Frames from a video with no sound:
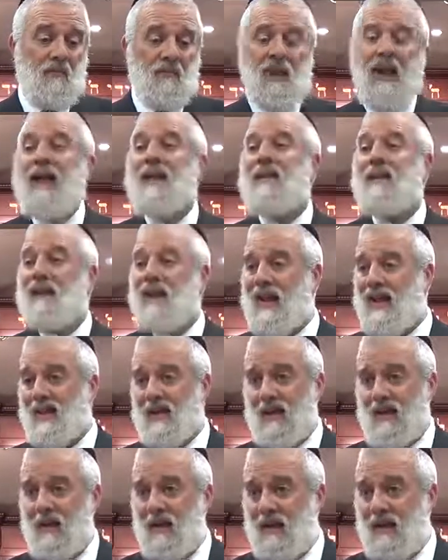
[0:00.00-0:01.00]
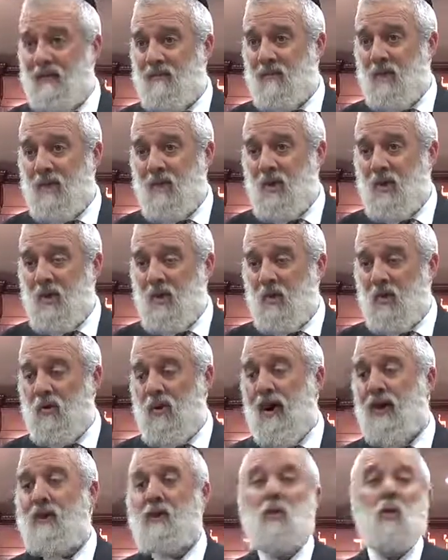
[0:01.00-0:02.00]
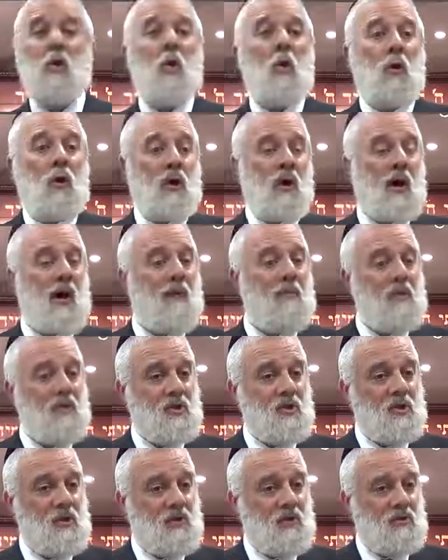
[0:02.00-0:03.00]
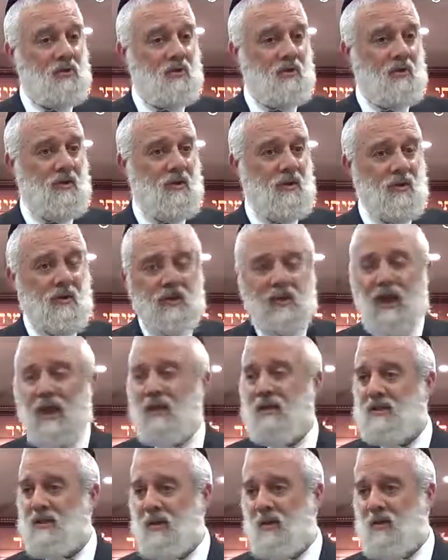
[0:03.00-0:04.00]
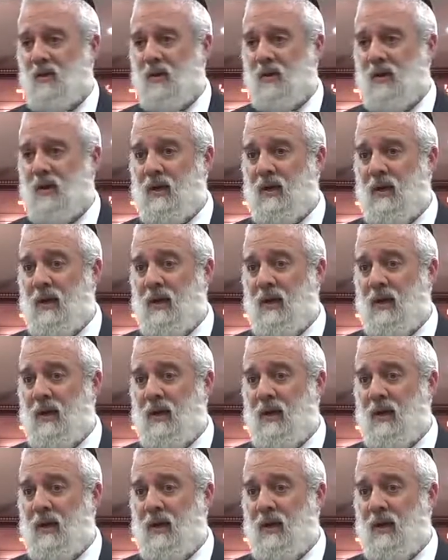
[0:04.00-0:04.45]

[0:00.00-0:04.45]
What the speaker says: not liking him or not knowing how much they should like someone.